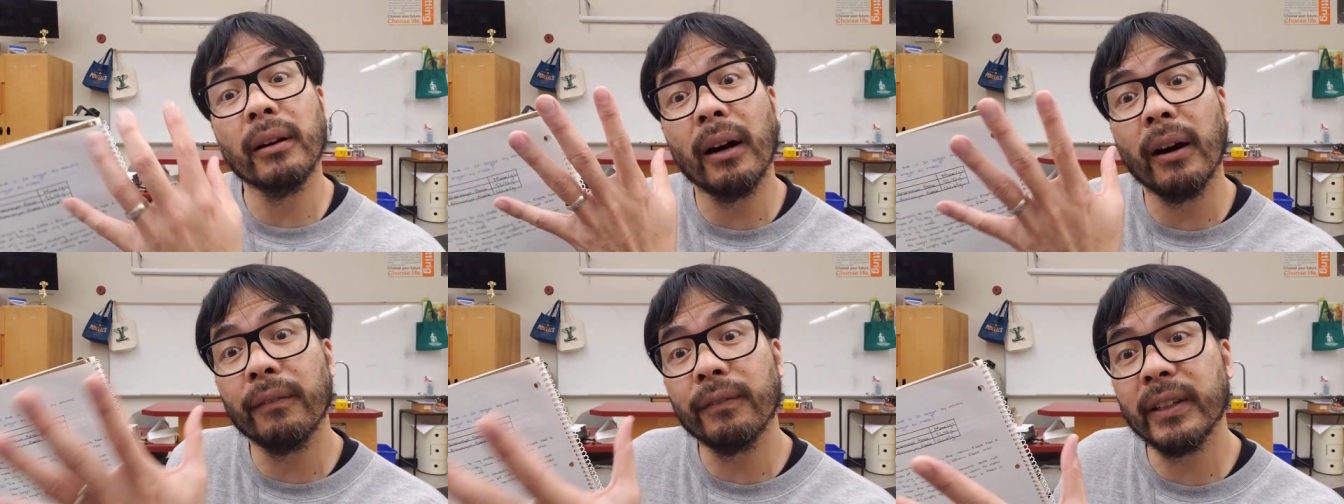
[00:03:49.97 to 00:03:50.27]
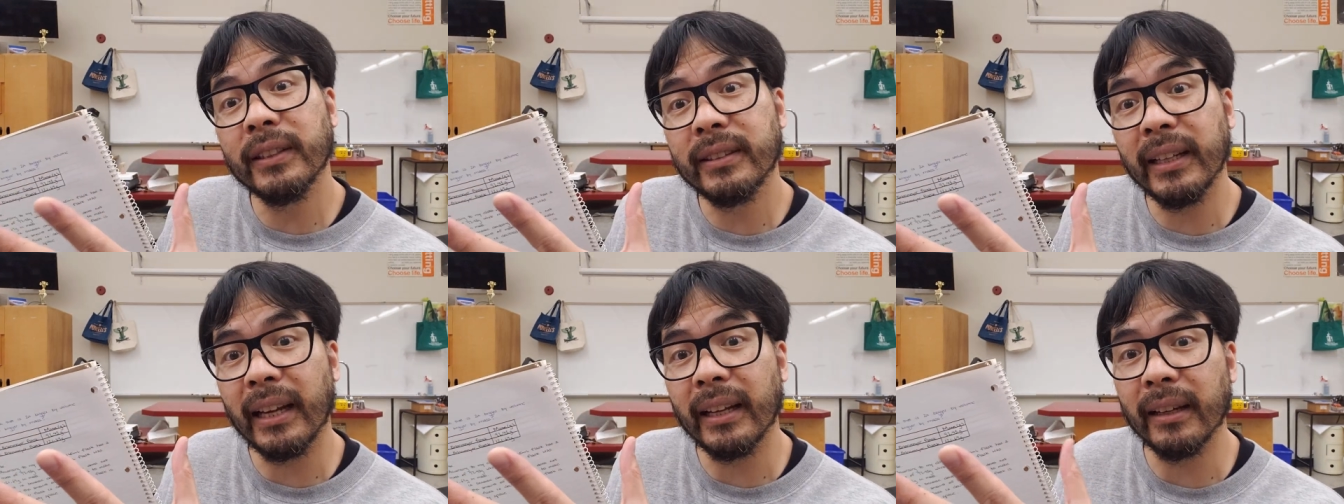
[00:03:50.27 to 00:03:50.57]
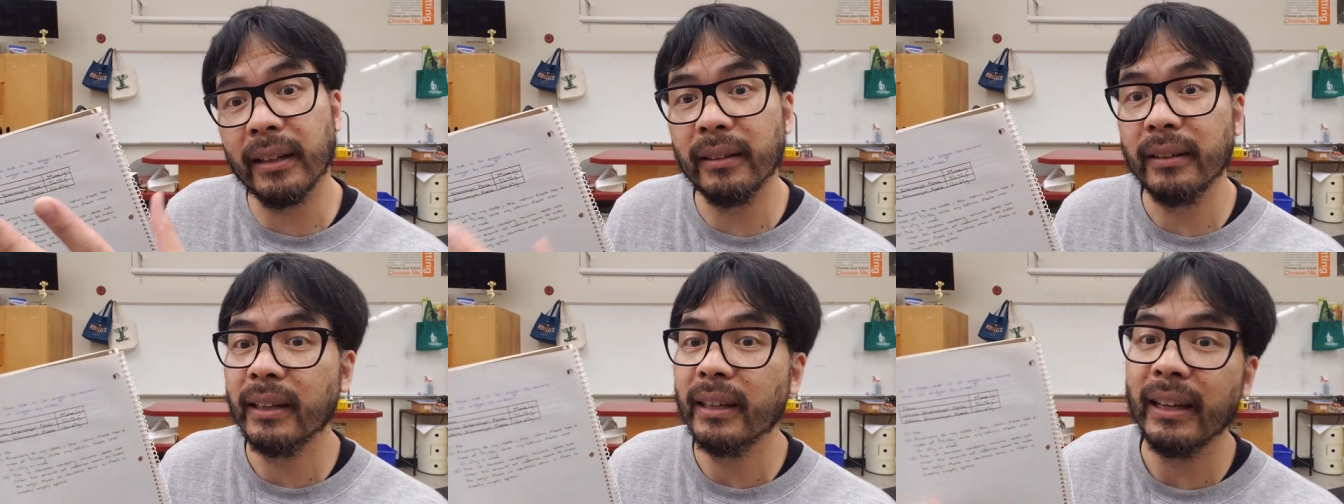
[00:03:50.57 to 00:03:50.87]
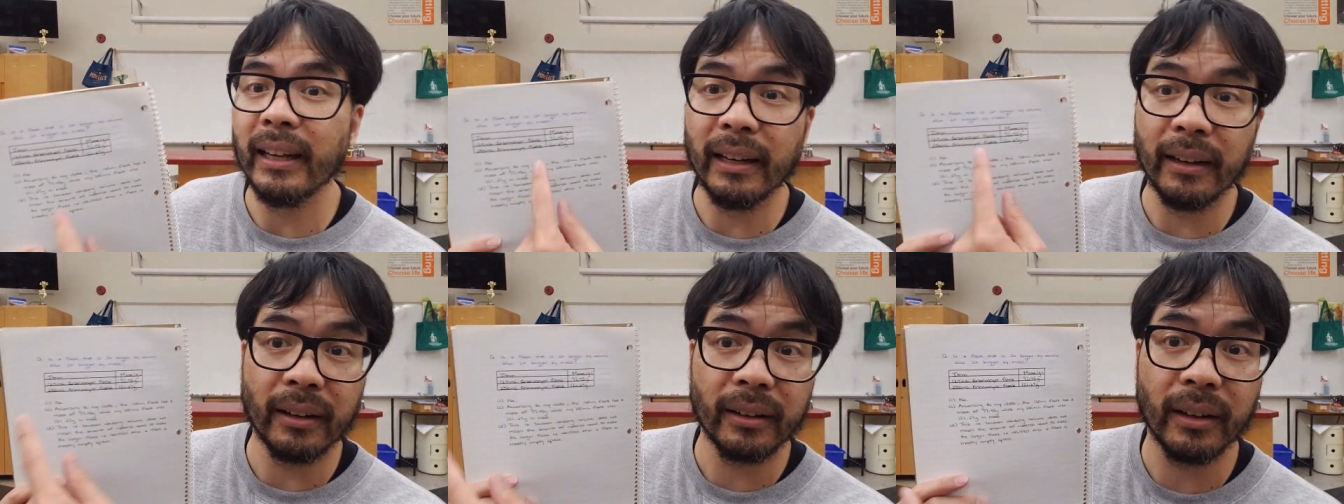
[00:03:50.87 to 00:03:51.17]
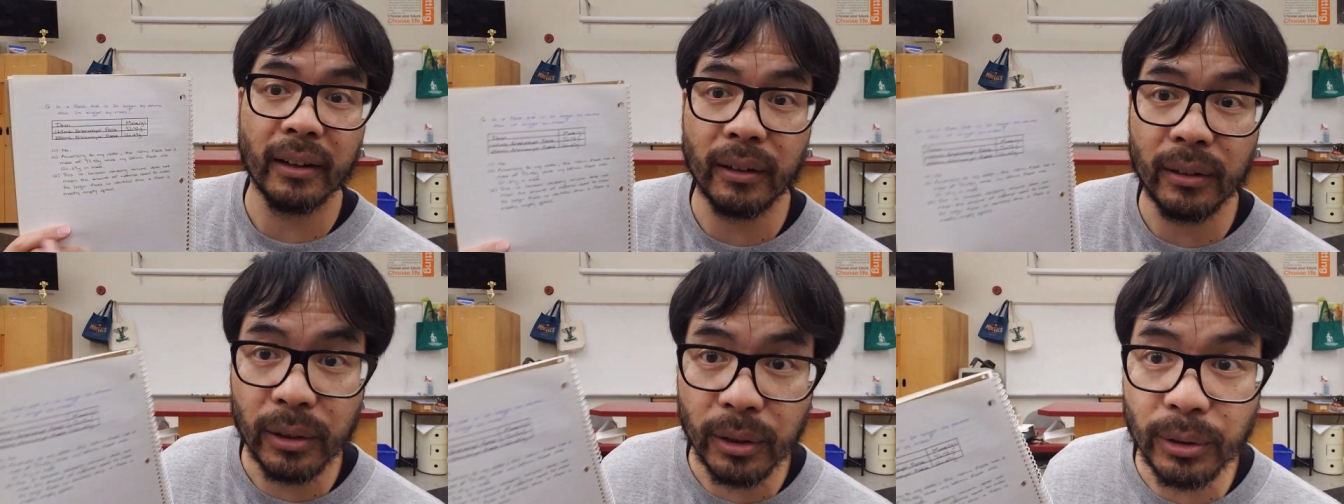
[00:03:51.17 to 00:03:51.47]
of the data in our
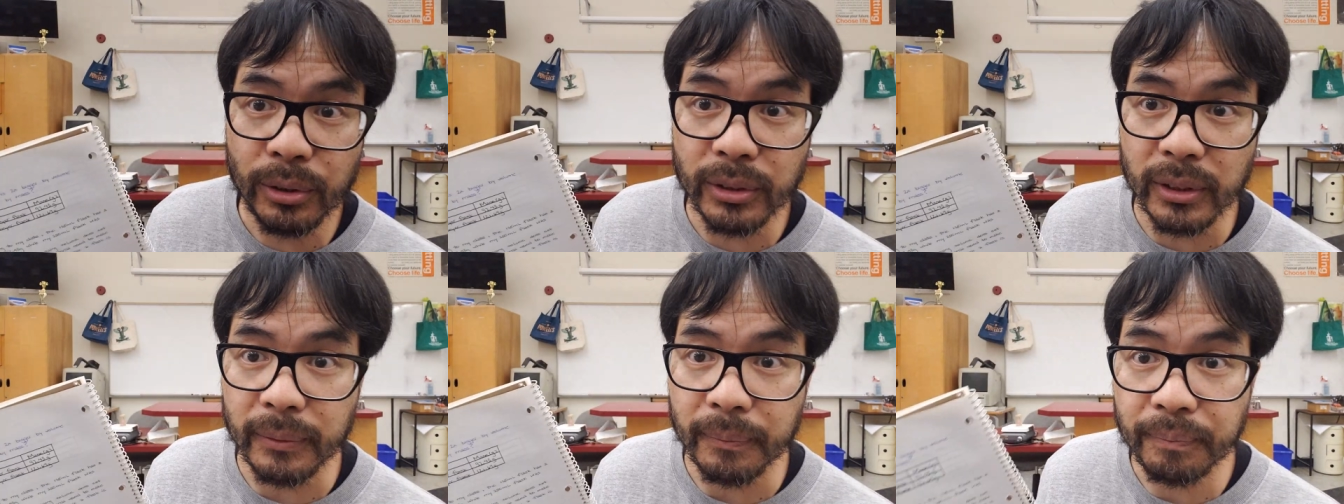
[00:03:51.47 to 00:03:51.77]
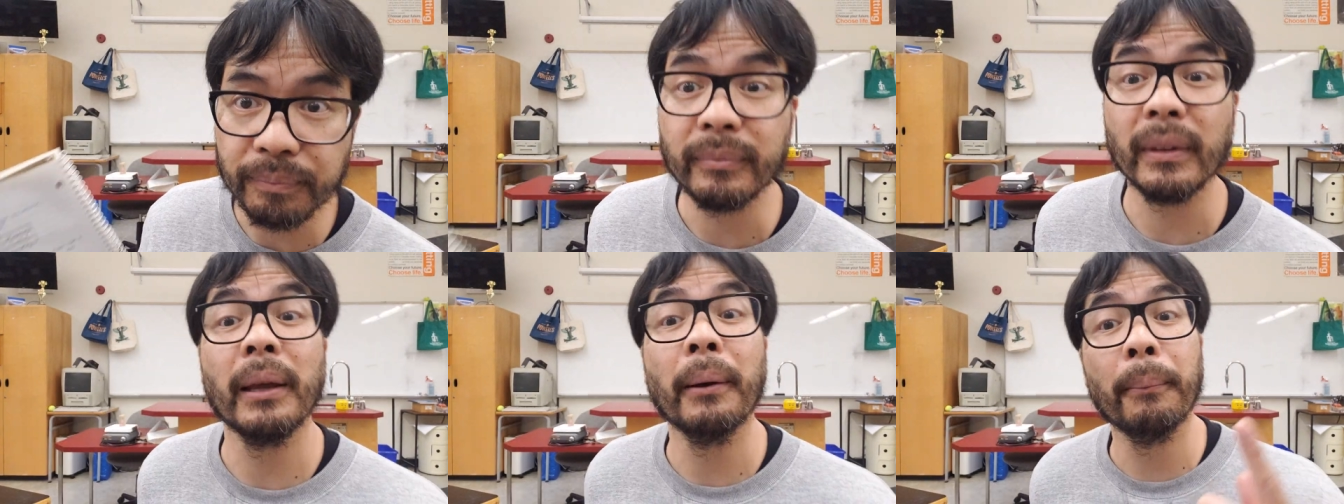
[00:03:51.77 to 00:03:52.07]
conclusion.